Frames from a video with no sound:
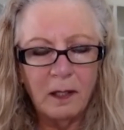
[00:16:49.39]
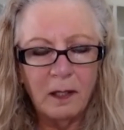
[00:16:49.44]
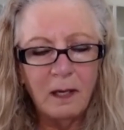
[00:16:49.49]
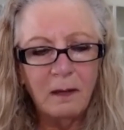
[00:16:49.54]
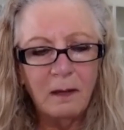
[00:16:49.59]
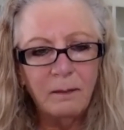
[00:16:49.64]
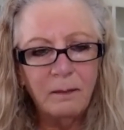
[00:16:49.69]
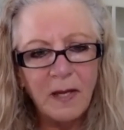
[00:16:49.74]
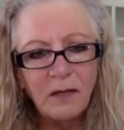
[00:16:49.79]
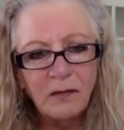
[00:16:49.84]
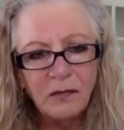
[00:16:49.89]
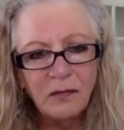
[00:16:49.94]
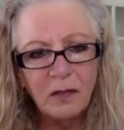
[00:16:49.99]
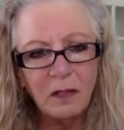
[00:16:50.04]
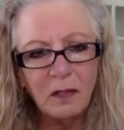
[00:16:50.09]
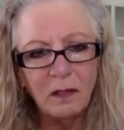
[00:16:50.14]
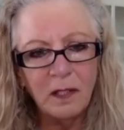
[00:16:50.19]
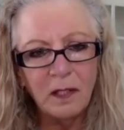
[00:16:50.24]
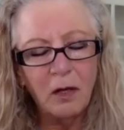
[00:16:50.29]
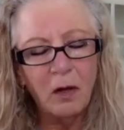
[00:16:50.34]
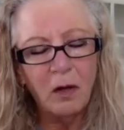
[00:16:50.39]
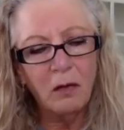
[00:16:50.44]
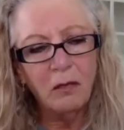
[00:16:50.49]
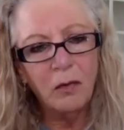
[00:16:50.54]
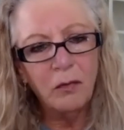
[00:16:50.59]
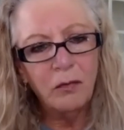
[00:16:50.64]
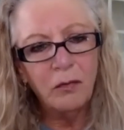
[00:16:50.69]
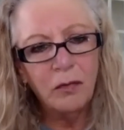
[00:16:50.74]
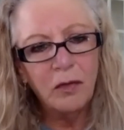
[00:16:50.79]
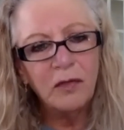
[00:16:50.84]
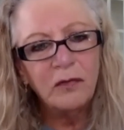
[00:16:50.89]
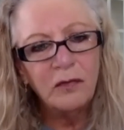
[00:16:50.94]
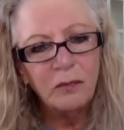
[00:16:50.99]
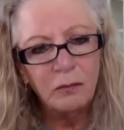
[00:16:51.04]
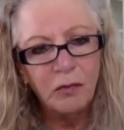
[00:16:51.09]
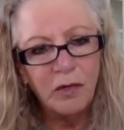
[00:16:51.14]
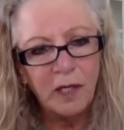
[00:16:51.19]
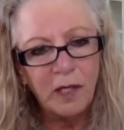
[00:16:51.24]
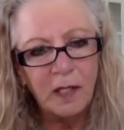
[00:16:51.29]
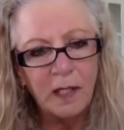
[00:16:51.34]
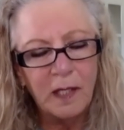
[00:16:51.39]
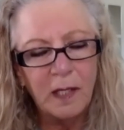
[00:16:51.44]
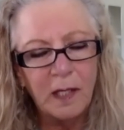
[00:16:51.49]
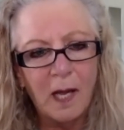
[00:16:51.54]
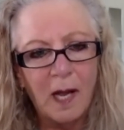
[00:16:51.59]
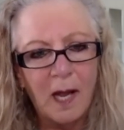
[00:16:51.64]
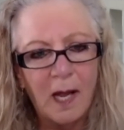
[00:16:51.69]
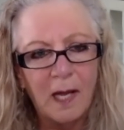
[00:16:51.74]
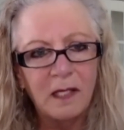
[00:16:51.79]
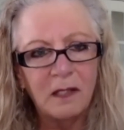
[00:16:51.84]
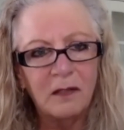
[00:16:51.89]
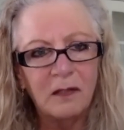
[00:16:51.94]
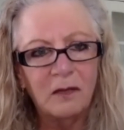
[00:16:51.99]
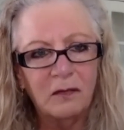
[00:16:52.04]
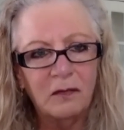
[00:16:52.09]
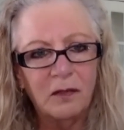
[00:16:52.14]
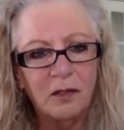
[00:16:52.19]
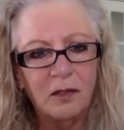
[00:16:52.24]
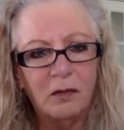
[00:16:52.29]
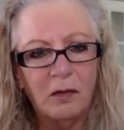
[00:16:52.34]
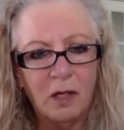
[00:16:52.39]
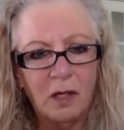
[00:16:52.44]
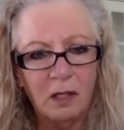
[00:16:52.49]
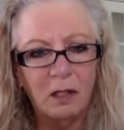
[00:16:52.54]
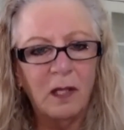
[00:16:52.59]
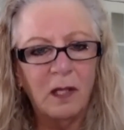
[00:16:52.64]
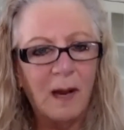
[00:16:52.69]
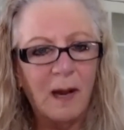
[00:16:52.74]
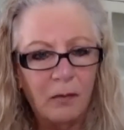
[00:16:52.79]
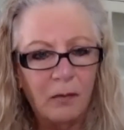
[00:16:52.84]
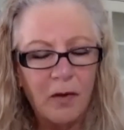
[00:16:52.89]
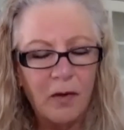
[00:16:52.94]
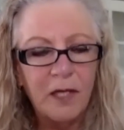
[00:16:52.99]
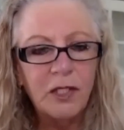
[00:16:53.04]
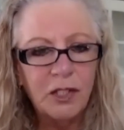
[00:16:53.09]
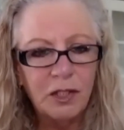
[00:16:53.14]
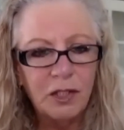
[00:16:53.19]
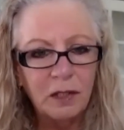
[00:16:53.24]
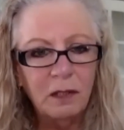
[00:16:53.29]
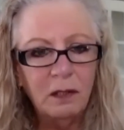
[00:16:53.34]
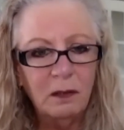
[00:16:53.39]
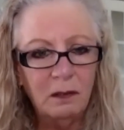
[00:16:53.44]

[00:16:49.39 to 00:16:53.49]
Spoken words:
And basically, although this really I consider a collaboration,